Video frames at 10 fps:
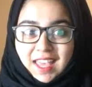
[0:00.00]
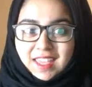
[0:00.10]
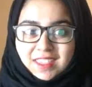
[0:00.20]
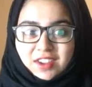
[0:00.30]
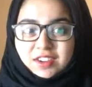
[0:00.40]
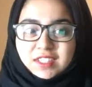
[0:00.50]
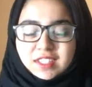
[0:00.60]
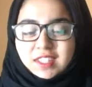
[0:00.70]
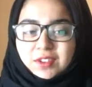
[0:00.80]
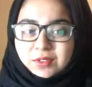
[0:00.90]
Hey there,
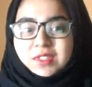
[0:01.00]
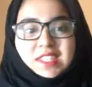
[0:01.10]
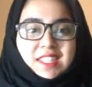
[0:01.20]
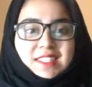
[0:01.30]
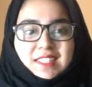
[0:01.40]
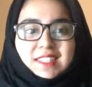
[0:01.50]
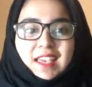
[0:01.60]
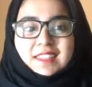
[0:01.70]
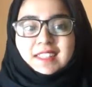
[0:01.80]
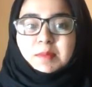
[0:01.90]
so this is the
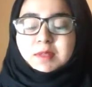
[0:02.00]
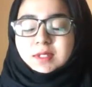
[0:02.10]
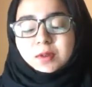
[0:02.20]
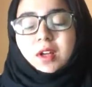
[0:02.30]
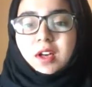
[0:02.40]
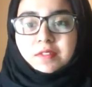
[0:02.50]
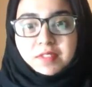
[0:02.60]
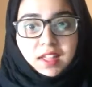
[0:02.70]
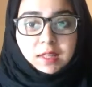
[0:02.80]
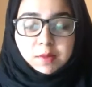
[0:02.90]
second episode of
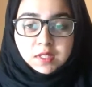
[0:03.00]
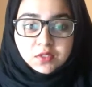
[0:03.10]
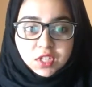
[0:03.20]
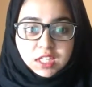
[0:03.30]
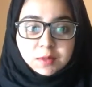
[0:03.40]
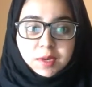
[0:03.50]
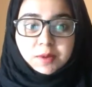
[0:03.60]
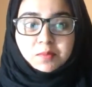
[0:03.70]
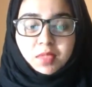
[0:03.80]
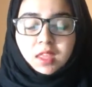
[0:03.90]
The Elements of
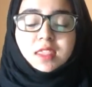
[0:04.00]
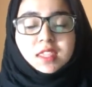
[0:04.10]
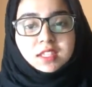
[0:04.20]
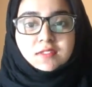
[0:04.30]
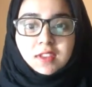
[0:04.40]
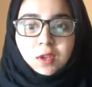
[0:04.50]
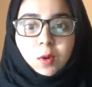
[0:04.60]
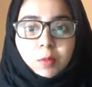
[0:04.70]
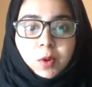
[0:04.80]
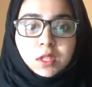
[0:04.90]
Shakespeare. In this video,
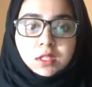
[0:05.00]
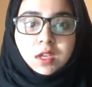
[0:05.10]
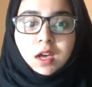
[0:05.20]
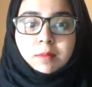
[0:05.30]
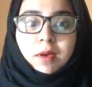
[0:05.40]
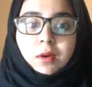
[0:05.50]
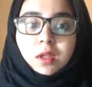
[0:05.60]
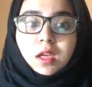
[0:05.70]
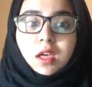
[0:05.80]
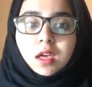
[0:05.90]
I'm going to talk about
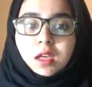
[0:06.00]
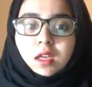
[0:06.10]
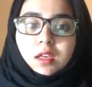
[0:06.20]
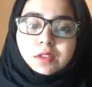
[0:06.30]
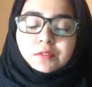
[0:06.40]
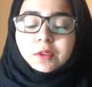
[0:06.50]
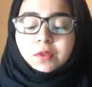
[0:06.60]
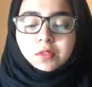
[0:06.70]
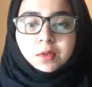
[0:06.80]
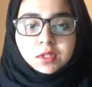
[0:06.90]
a few
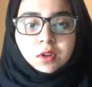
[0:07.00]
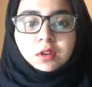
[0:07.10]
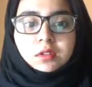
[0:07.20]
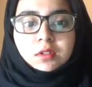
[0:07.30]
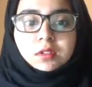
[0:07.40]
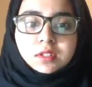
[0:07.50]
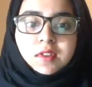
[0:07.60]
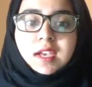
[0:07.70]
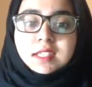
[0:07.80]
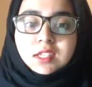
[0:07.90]
of the rhetorical
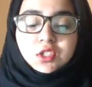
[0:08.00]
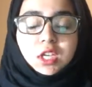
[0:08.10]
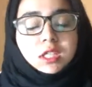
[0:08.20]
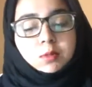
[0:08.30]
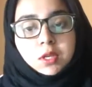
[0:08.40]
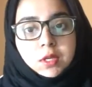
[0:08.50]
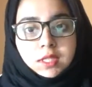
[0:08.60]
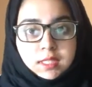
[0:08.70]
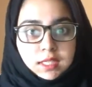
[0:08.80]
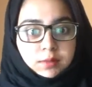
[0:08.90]
devices Shakespeare
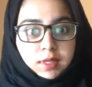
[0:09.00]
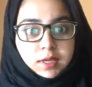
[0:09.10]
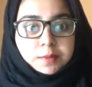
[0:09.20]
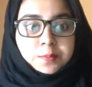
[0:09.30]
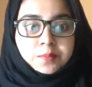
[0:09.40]
uses in his play.